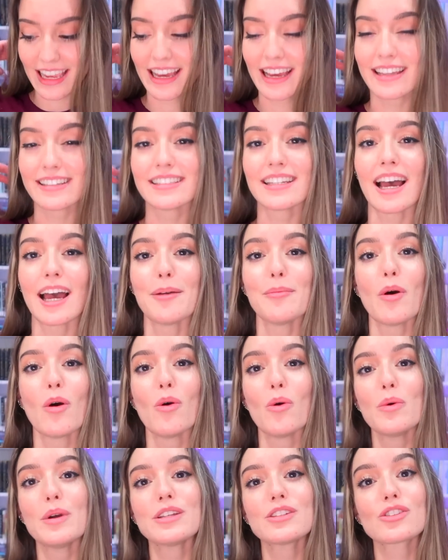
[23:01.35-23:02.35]
and I'm
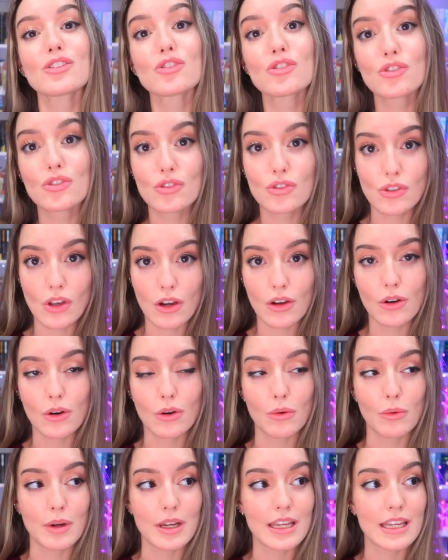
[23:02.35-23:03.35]
always
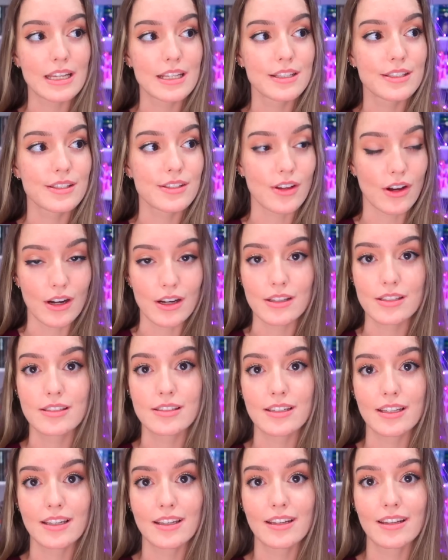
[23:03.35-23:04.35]
so
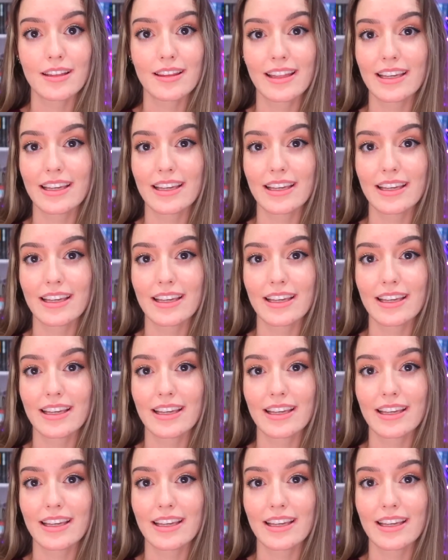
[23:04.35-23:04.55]
exhausted,